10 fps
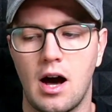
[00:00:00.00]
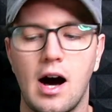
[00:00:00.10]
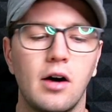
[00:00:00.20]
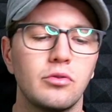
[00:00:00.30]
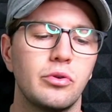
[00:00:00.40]

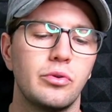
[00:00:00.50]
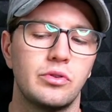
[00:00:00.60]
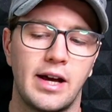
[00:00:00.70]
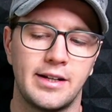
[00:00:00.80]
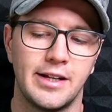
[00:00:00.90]
How do you
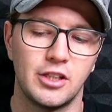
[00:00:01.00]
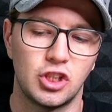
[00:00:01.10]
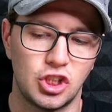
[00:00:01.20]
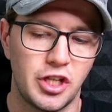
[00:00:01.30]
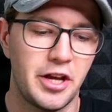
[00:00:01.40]
then
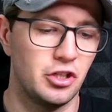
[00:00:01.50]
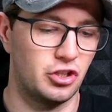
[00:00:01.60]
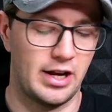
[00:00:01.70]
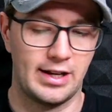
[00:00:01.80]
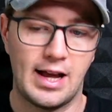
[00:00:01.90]
change
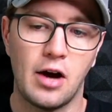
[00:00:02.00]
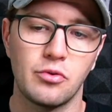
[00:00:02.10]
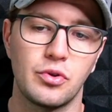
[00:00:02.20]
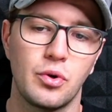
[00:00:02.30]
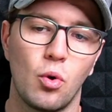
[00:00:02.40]
that? How
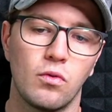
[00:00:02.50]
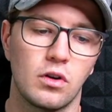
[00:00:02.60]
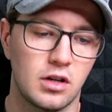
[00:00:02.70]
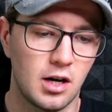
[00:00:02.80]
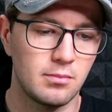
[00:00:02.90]
do you
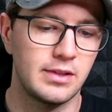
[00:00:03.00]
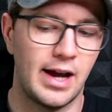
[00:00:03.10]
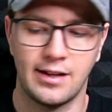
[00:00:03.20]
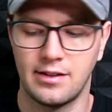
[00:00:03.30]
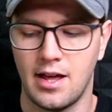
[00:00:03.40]
overcome
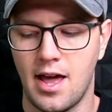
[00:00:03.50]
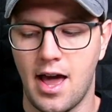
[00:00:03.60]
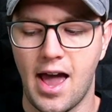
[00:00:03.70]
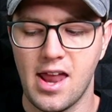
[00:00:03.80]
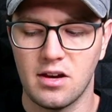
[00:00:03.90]
that
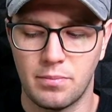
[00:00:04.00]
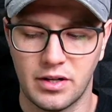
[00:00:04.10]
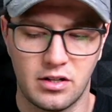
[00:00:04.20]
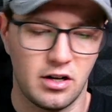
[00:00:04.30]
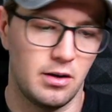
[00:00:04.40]
and
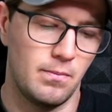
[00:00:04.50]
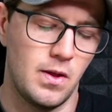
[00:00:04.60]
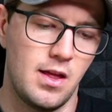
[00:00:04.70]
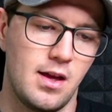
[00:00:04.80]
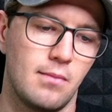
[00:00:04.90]
become
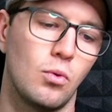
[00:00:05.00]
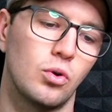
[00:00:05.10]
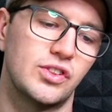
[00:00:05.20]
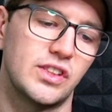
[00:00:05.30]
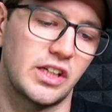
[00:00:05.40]

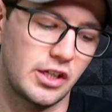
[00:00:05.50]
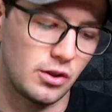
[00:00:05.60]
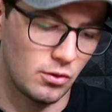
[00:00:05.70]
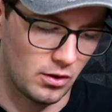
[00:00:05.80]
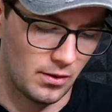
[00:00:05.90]
more
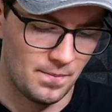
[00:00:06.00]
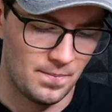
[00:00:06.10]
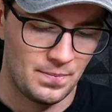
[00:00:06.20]
secure?